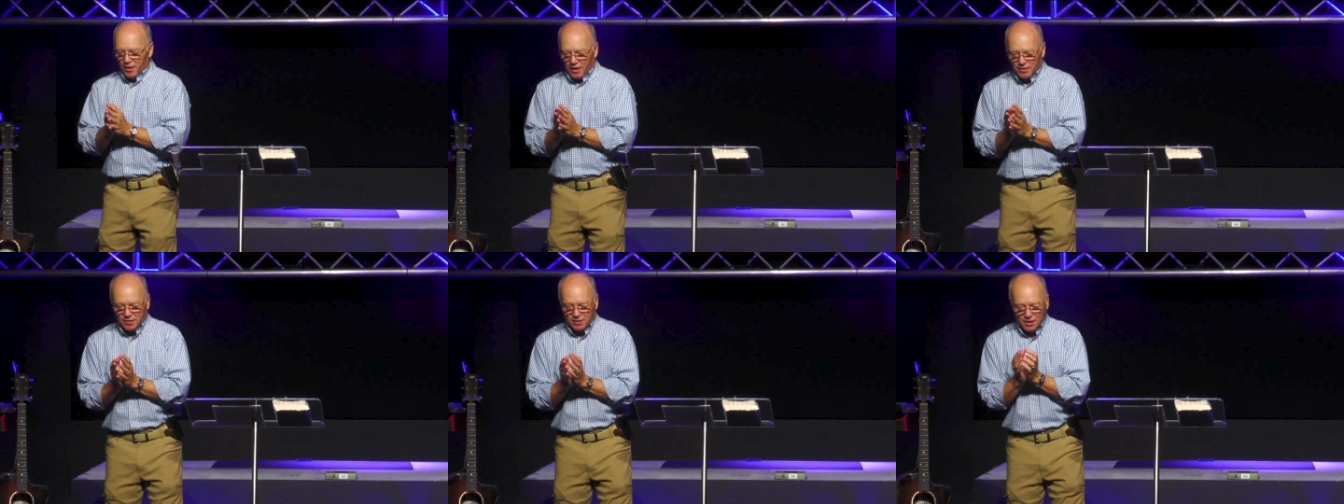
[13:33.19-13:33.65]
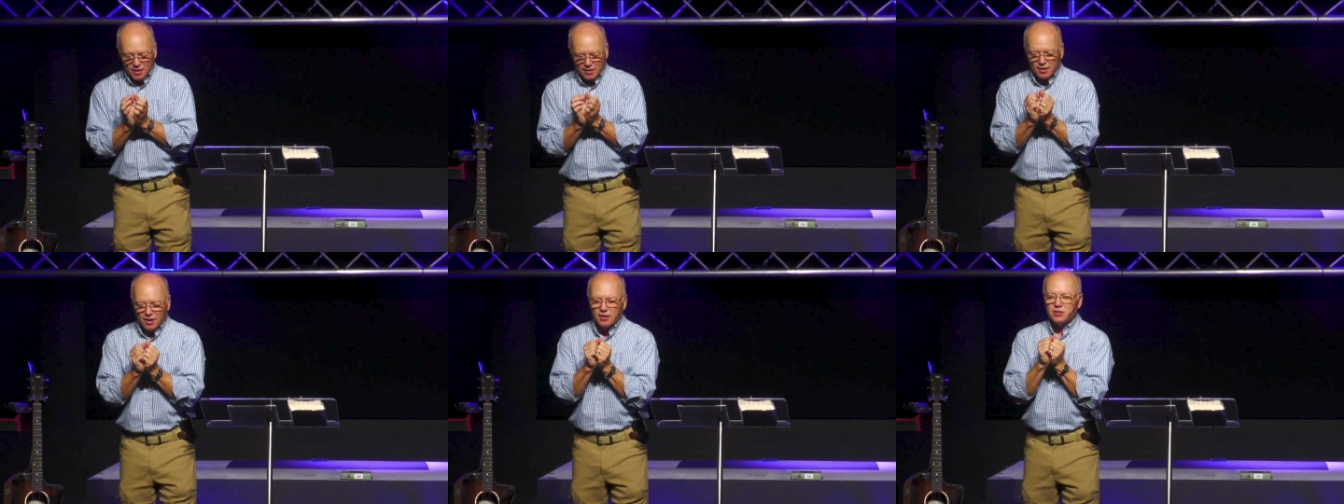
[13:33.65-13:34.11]

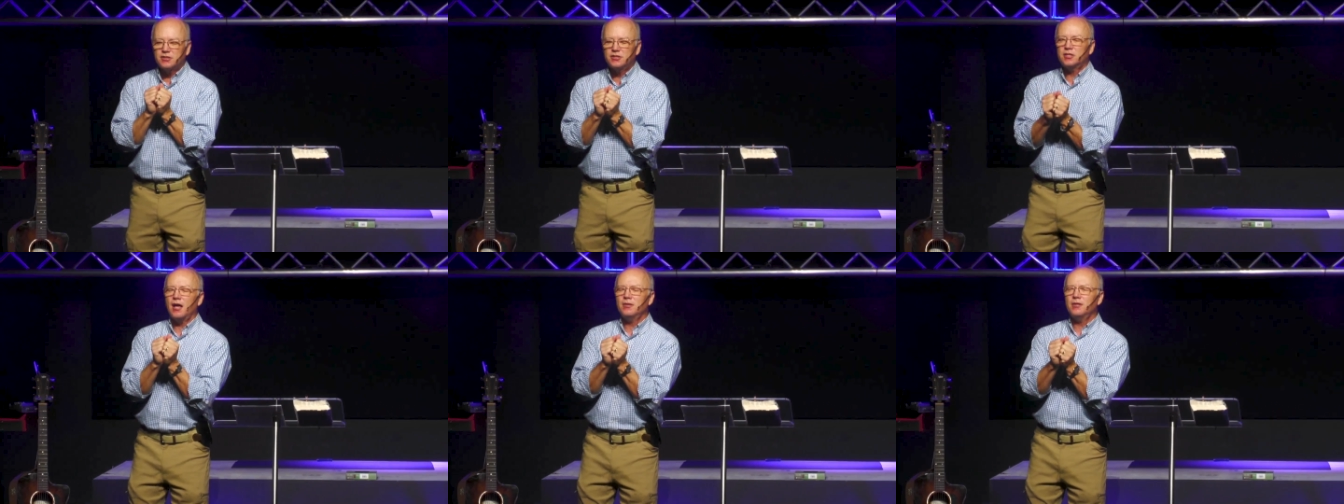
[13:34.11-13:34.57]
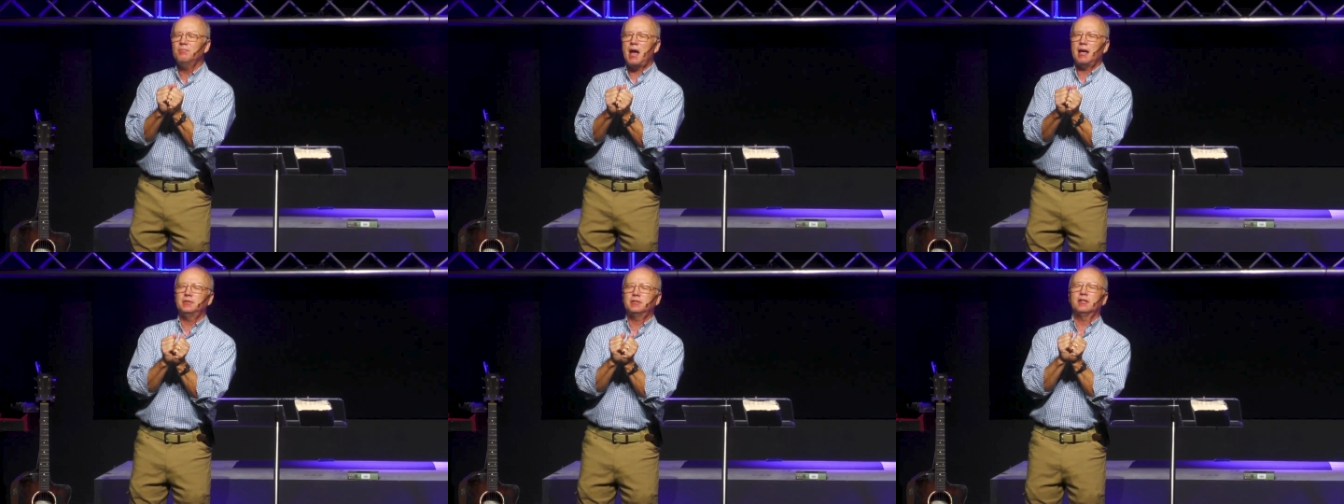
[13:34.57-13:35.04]
the Southern
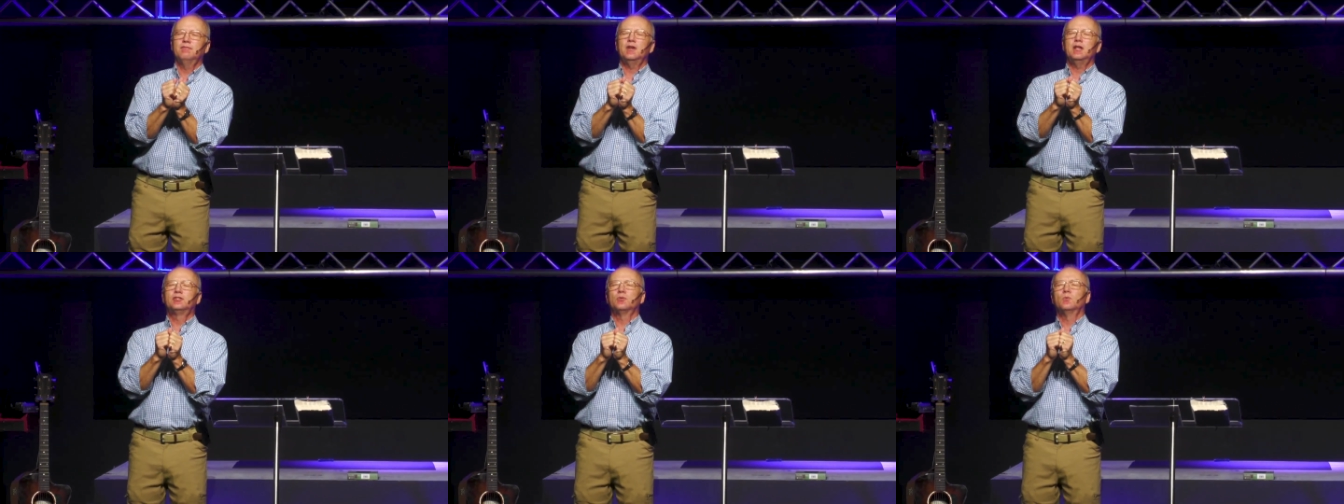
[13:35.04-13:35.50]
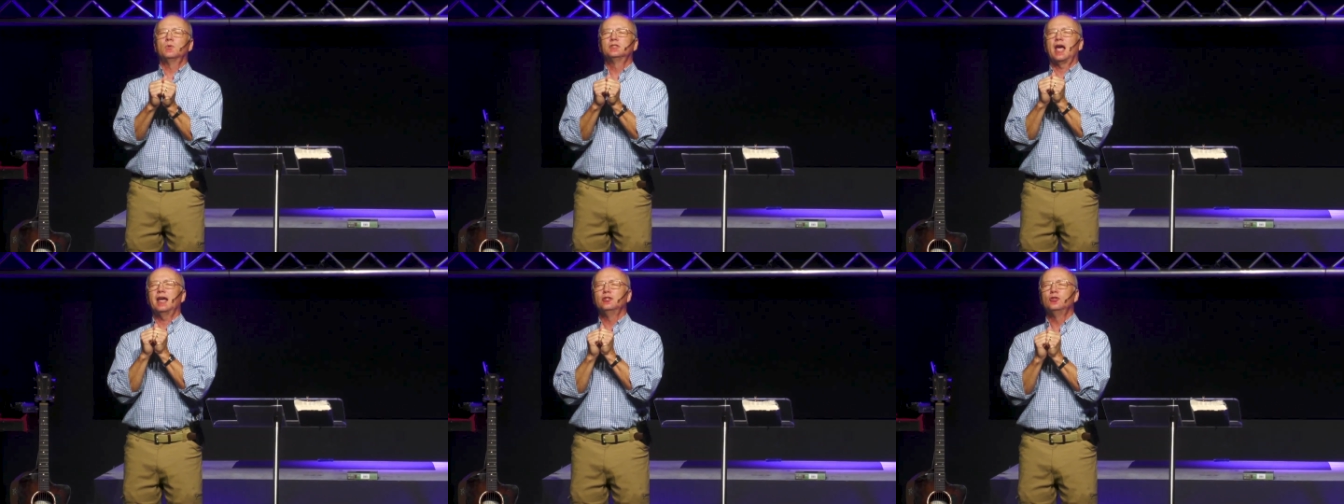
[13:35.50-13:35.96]
Baptist Convention was
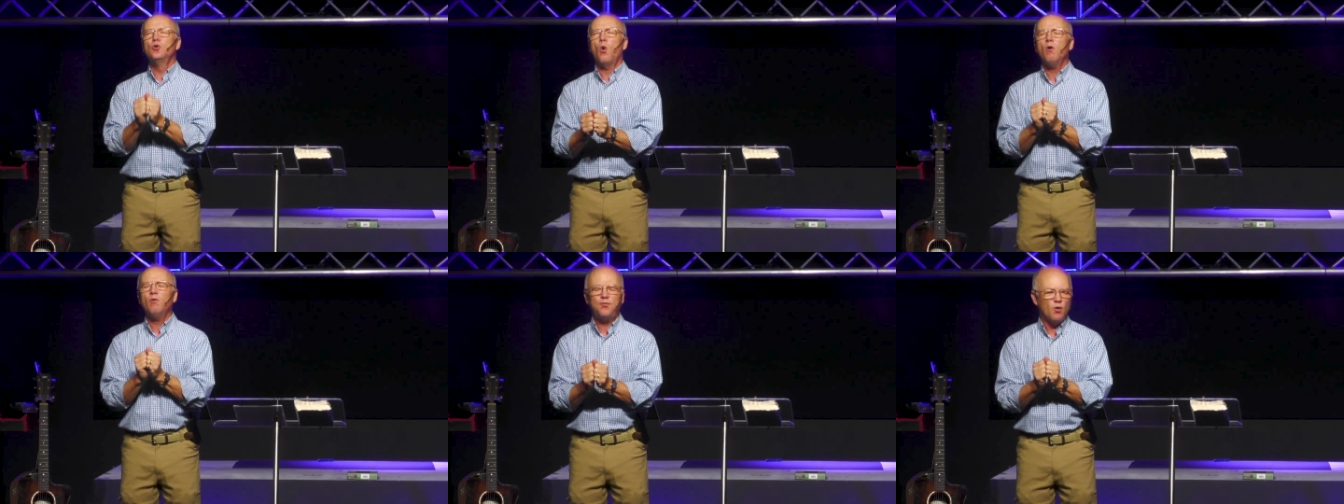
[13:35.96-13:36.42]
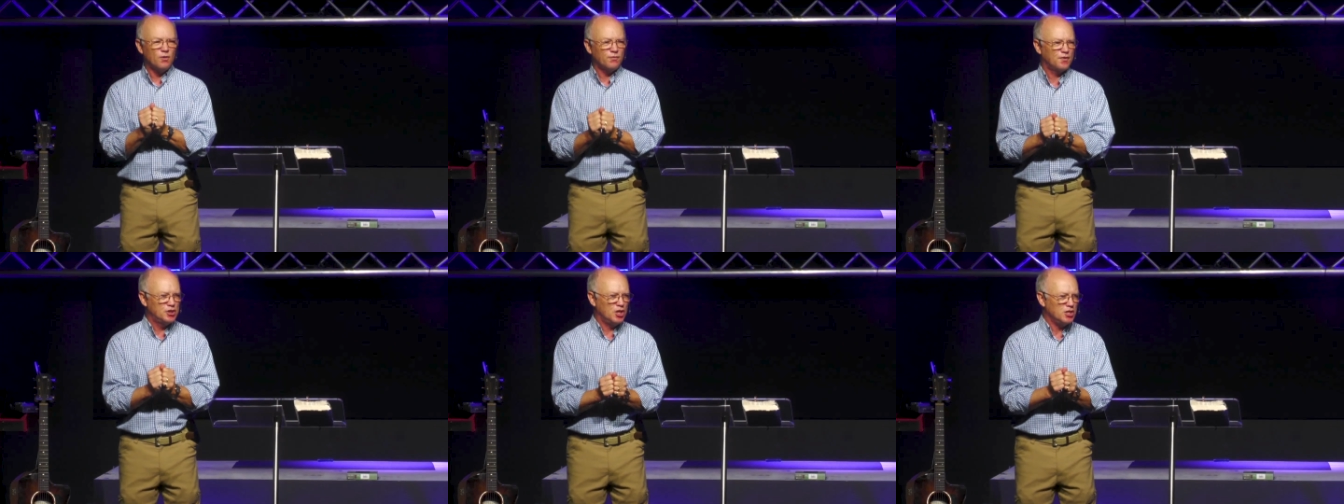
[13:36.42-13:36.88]
at Norfolk,
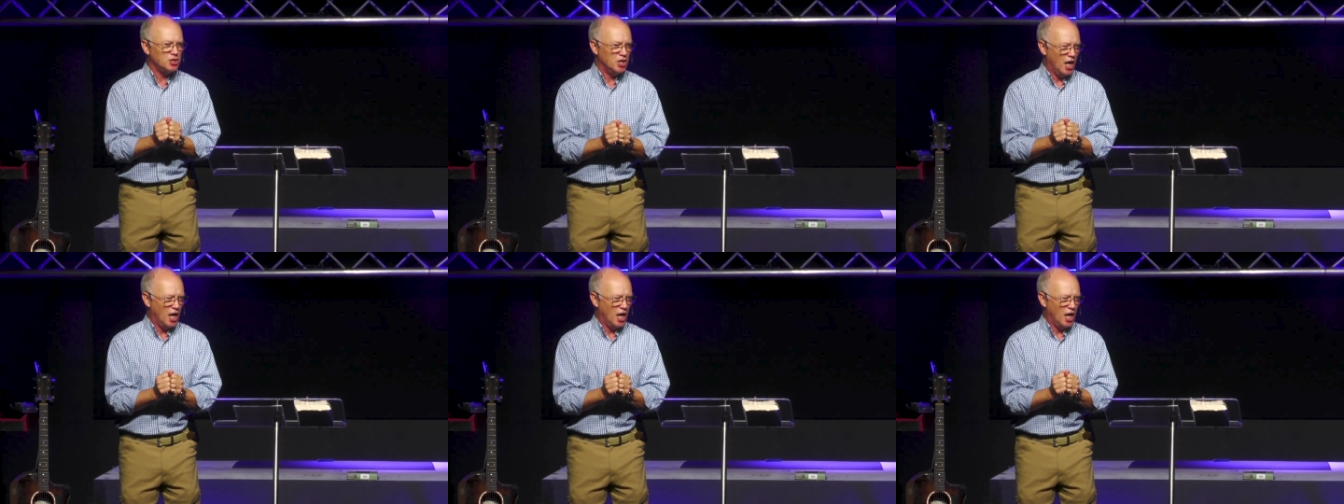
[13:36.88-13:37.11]
Virginia.